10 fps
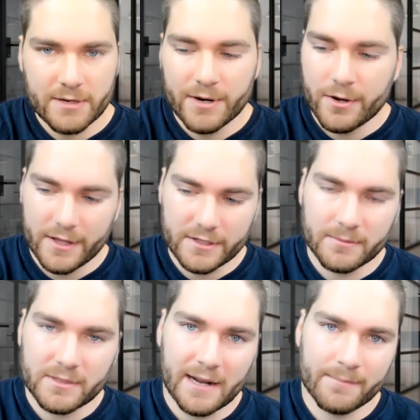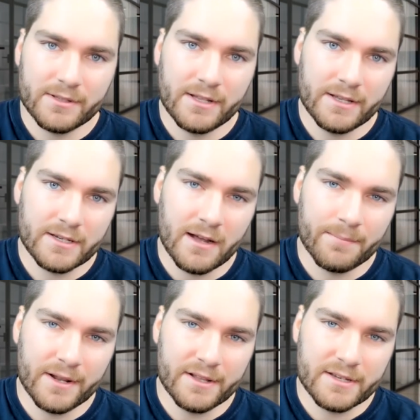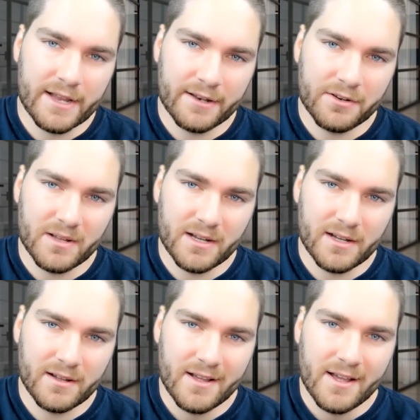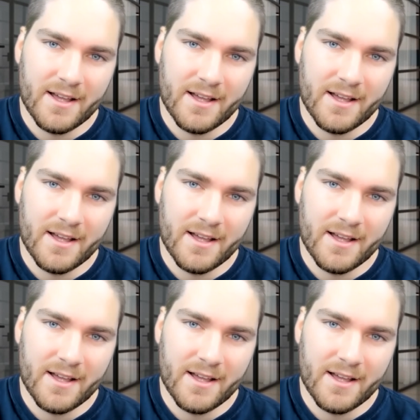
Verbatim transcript: And we know that sometimes these companies can uh,